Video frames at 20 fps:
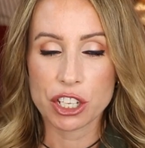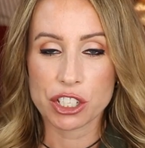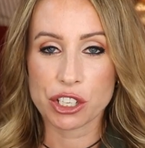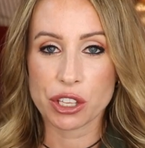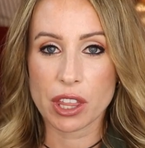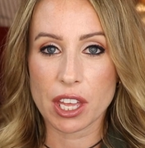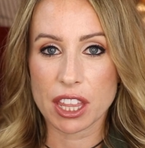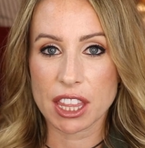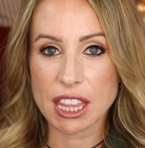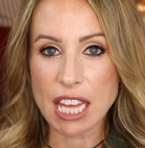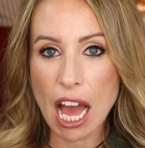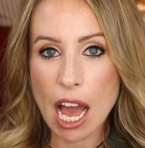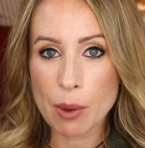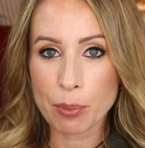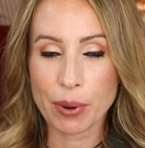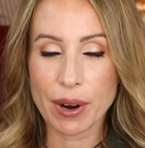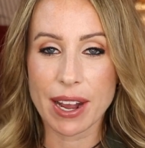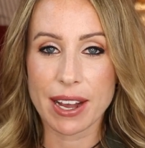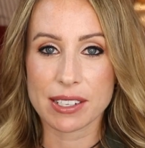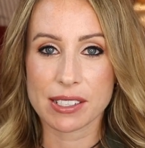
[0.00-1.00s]
So the
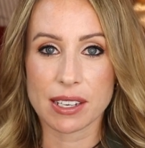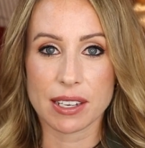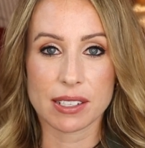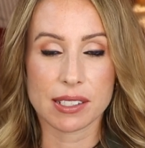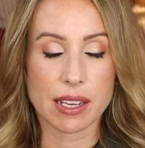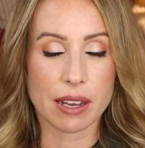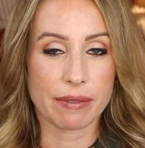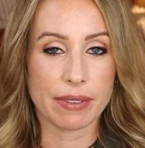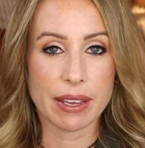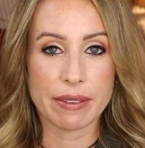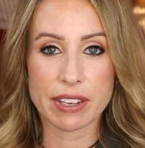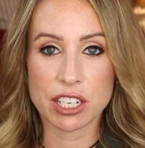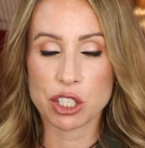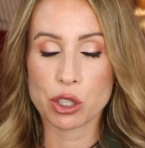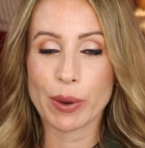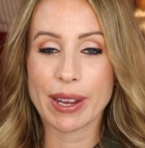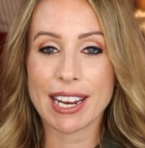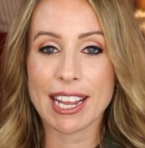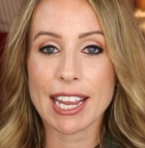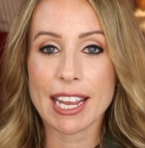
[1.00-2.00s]
thought process of
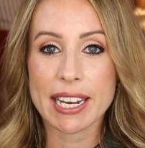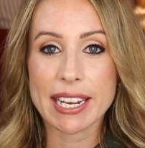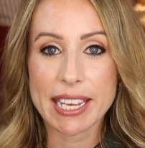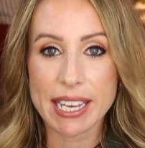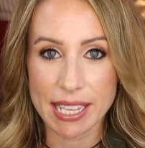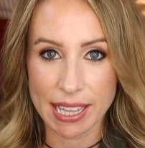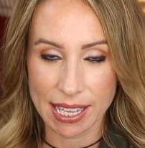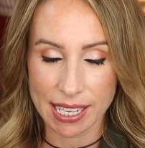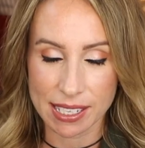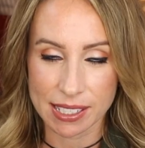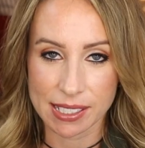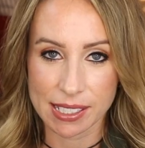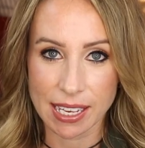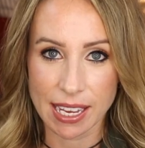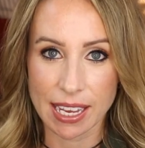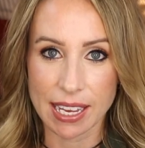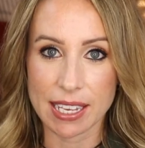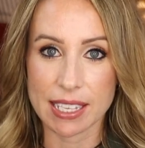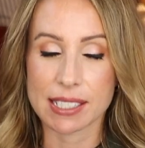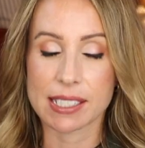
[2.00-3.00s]
even doing any of this
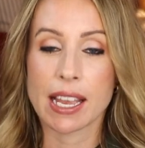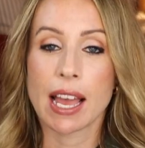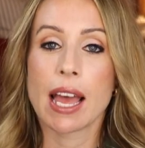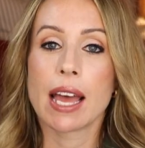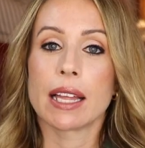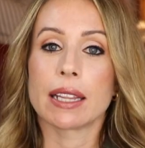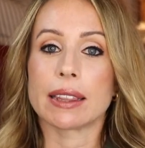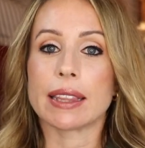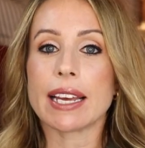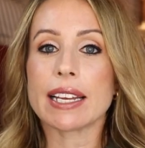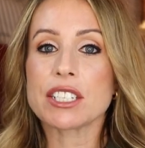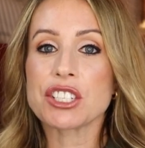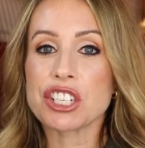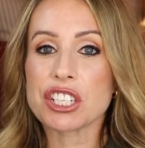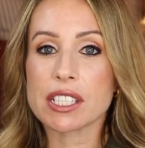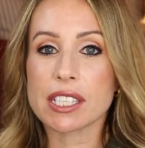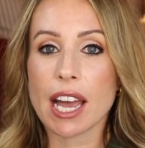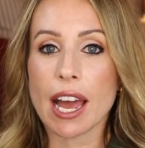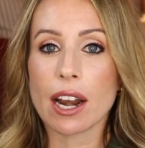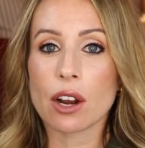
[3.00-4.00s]
is,
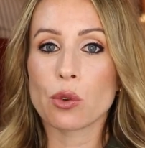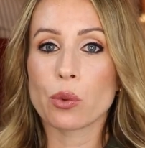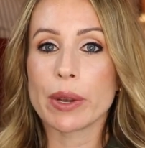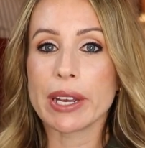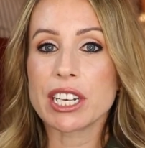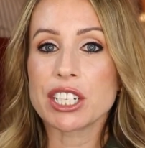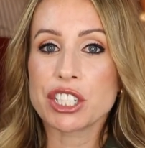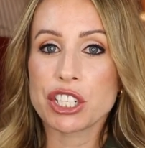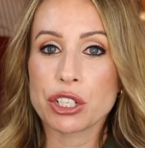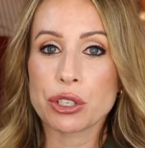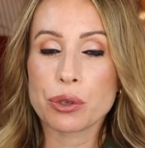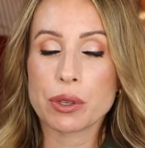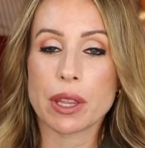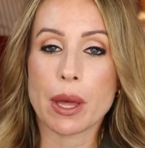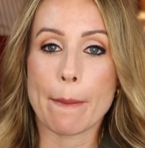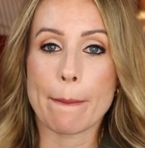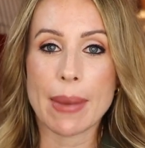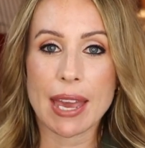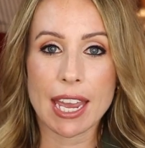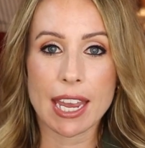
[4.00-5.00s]
let's just kind of
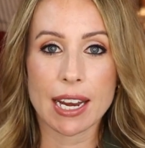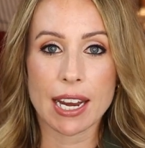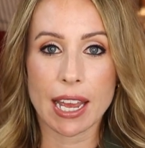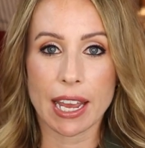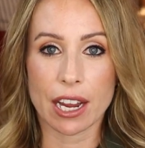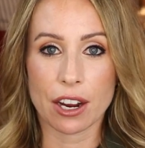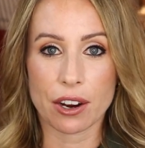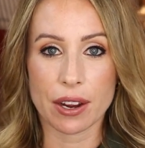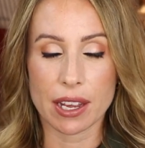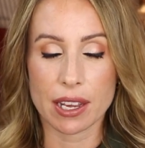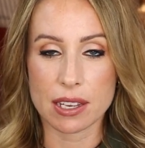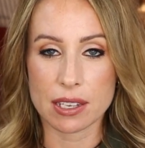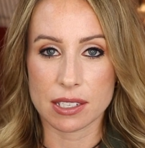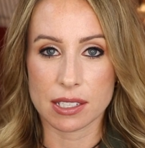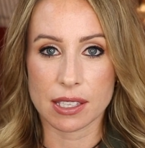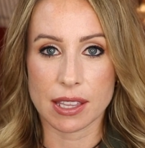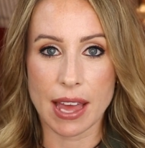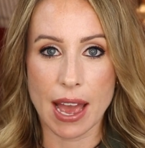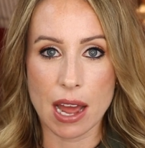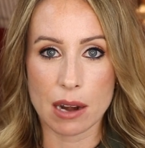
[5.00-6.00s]
redo the main
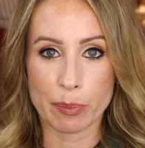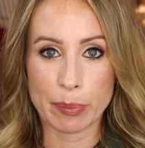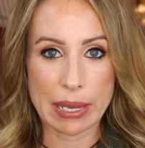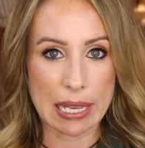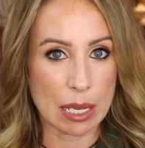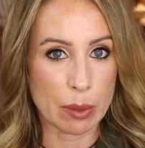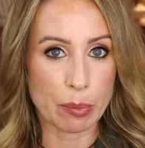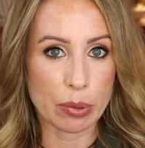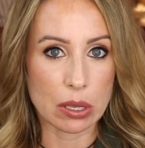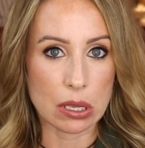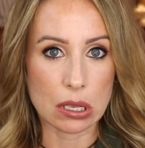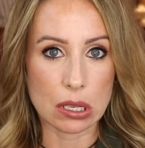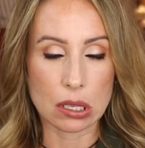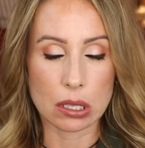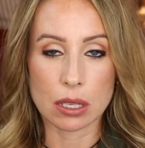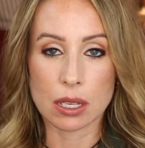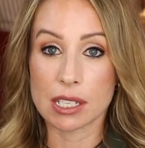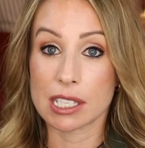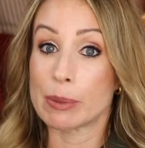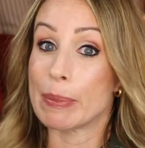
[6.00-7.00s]
areas that
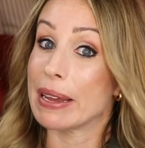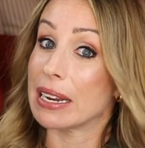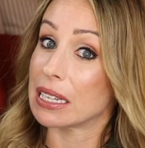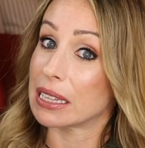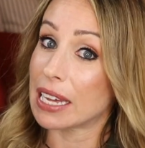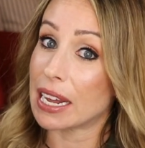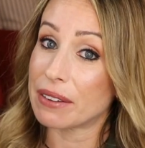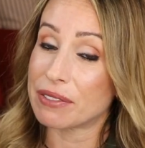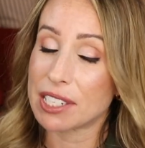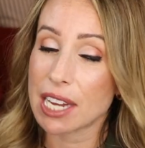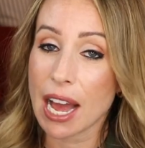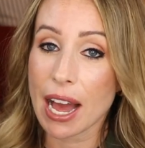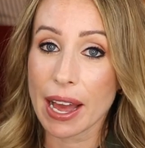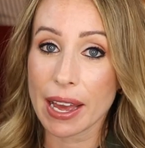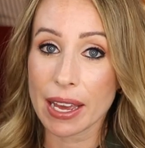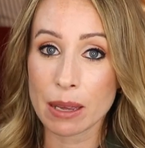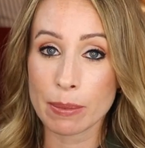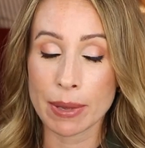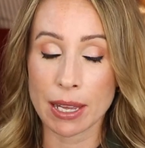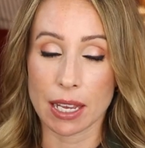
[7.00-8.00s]
people spend a lot of
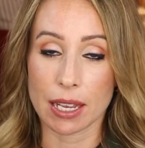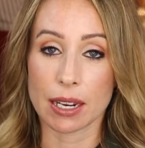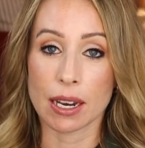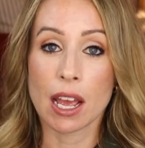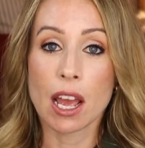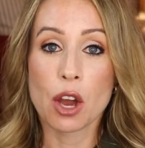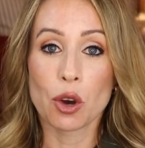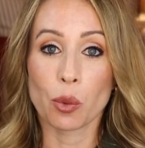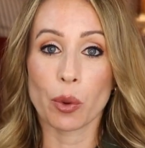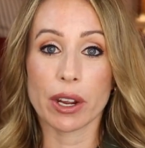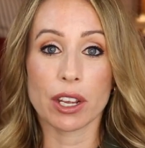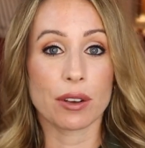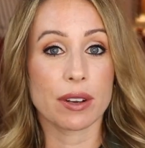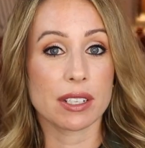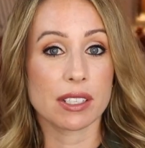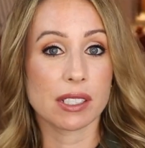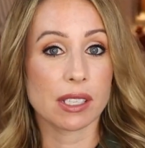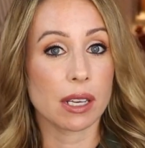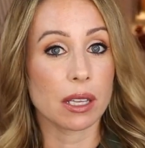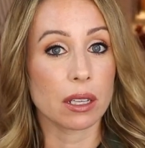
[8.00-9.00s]
time in, where you
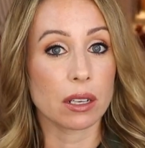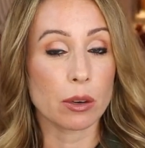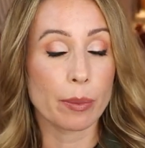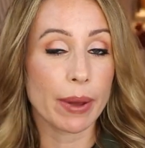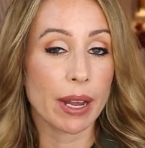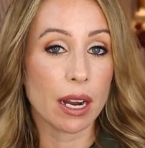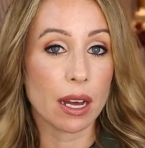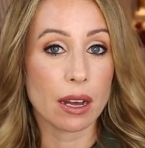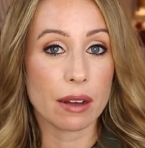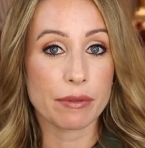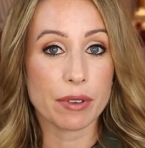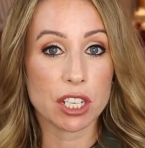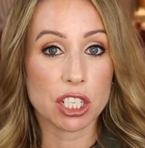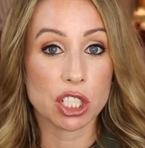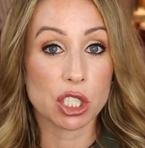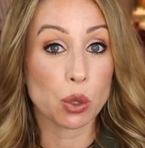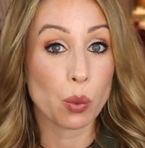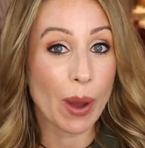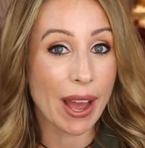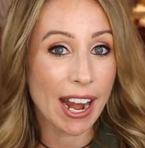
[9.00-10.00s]
could see a little bit of
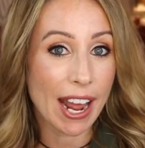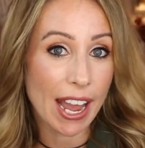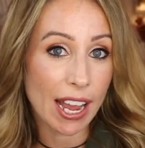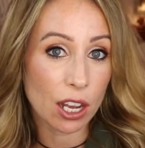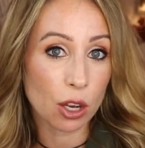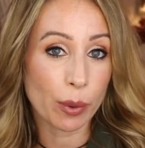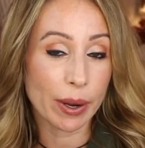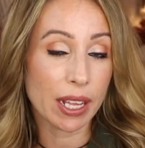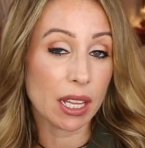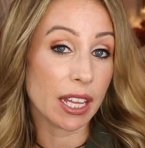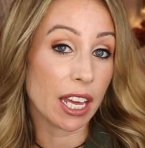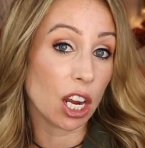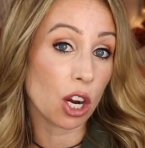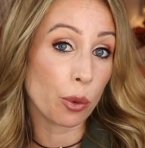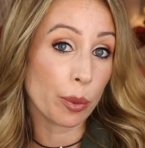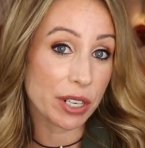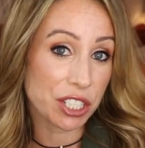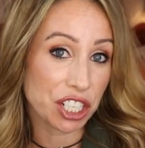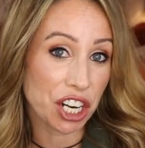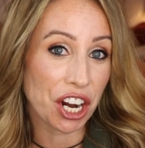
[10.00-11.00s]
sweat equity, like
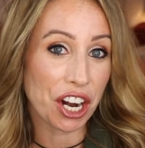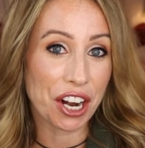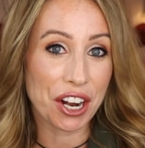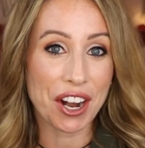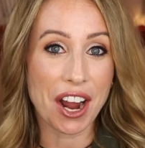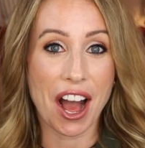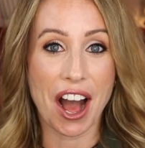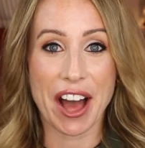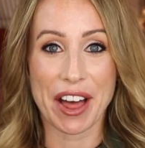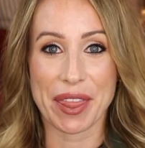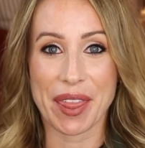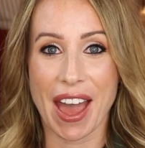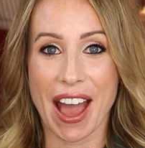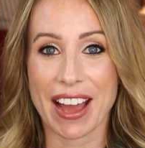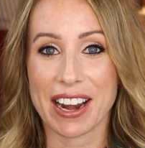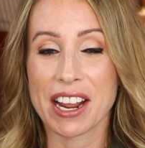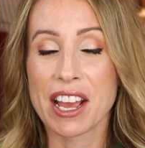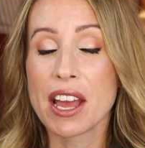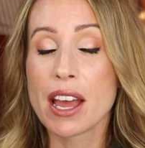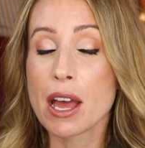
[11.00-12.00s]
a return on
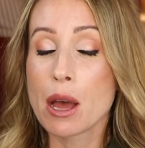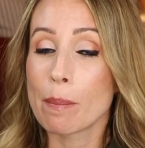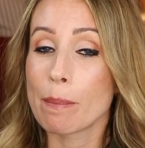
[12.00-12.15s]
that.